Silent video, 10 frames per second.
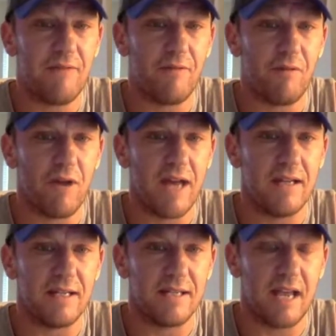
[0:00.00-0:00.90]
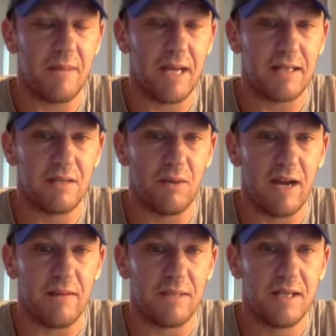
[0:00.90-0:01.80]
for Fournette in this game against the
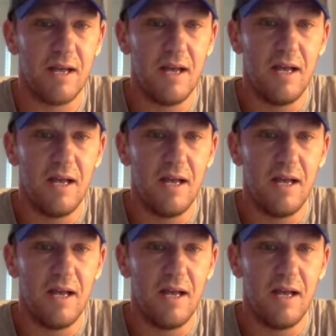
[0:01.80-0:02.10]
Rams.